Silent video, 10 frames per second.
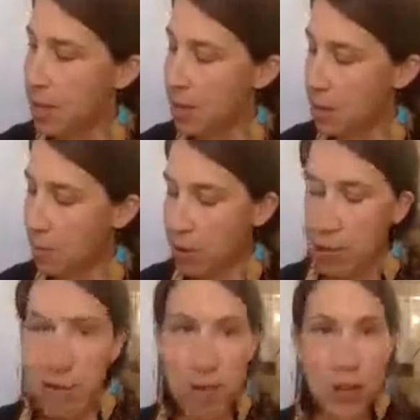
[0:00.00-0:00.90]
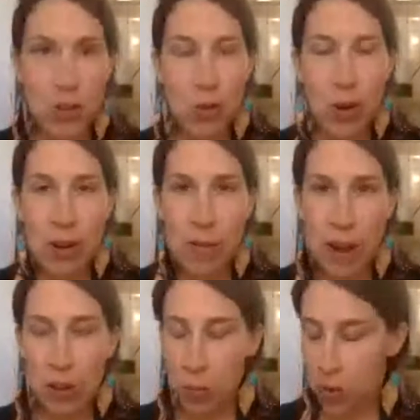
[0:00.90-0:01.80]
Indie Birth, A Story of
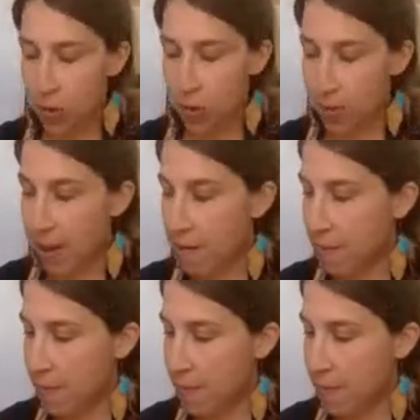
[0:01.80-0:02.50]
Radical Birth Love.